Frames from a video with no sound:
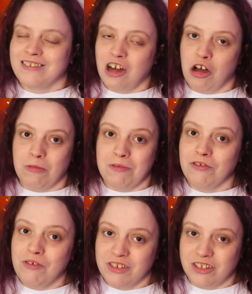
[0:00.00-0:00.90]
So,
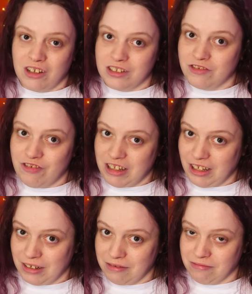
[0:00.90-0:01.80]
before we start this
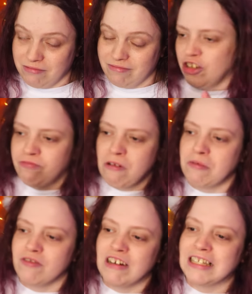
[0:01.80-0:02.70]
video, you've
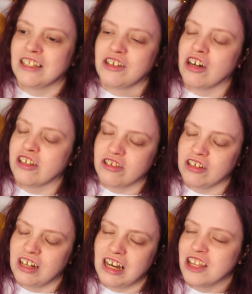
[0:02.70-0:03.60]
probably read the
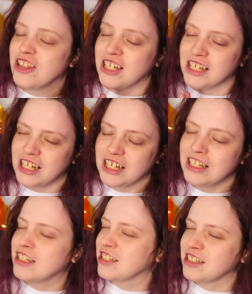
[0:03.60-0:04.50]
title and are thinking,
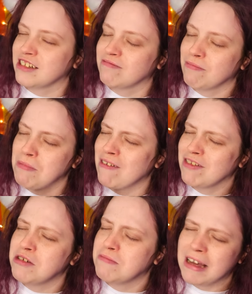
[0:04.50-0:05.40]
Lydia,
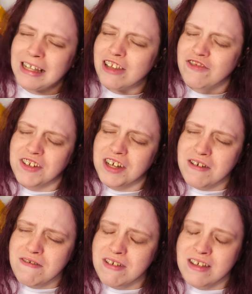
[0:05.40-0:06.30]
haven't you made this
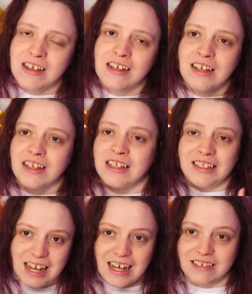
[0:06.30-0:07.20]
video?
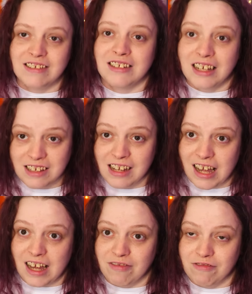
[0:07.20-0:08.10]
Yes, I
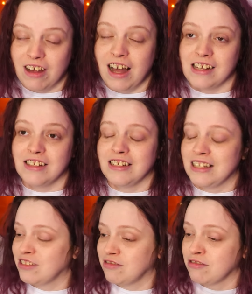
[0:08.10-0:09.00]
have. And
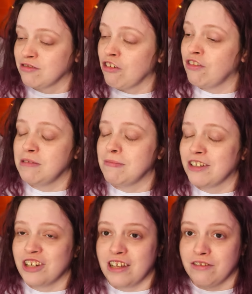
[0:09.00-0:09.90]
it's currently
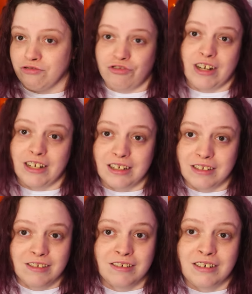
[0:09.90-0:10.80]
my channel
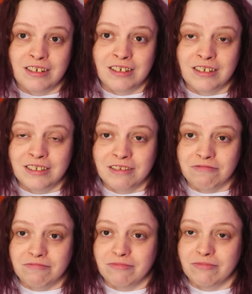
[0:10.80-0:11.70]
trailer.
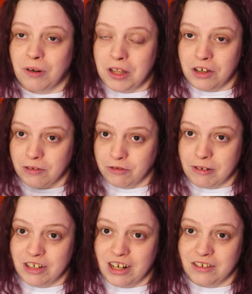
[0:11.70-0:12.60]
When you come to
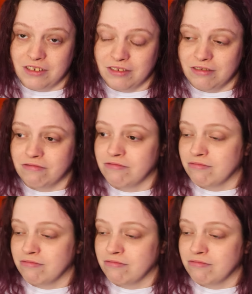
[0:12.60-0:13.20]
my channel.